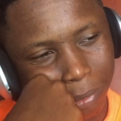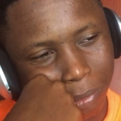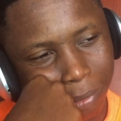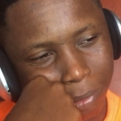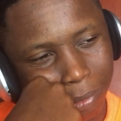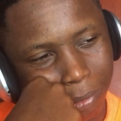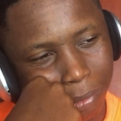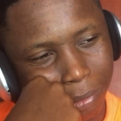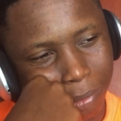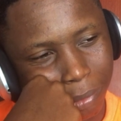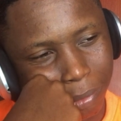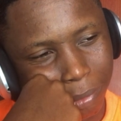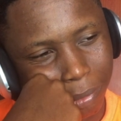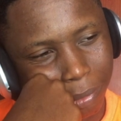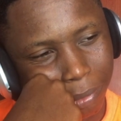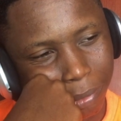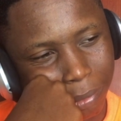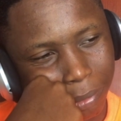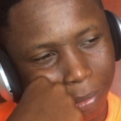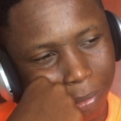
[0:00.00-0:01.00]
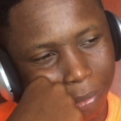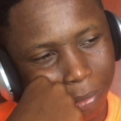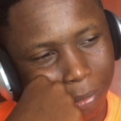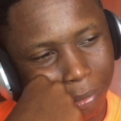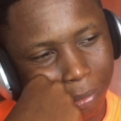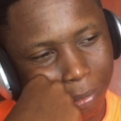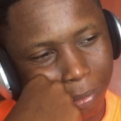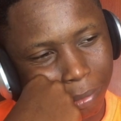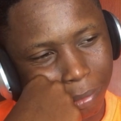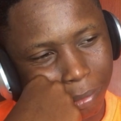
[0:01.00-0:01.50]

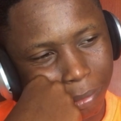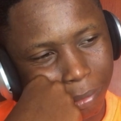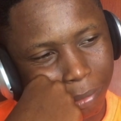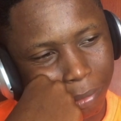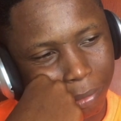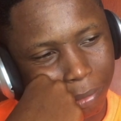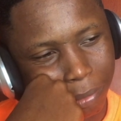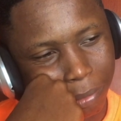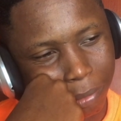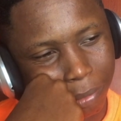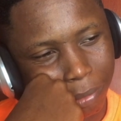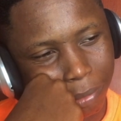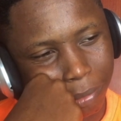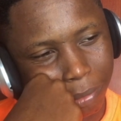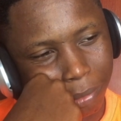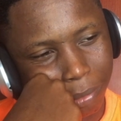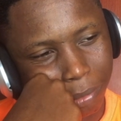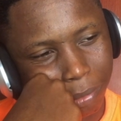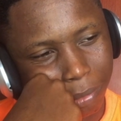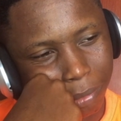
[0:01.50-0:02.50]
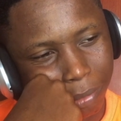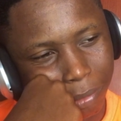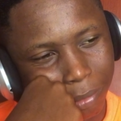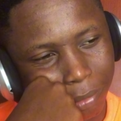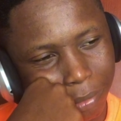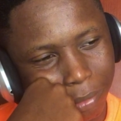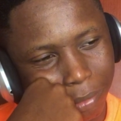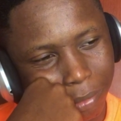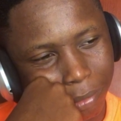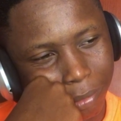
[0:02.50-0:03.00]

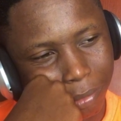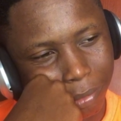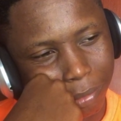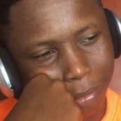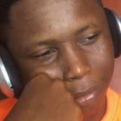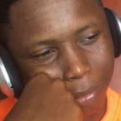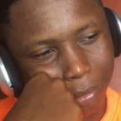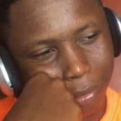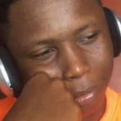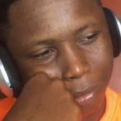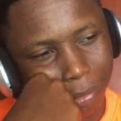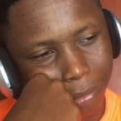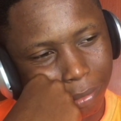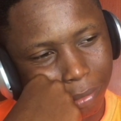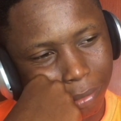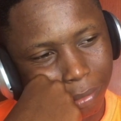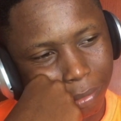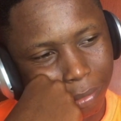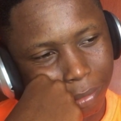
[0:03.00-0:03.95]
No one is speaking in this clip.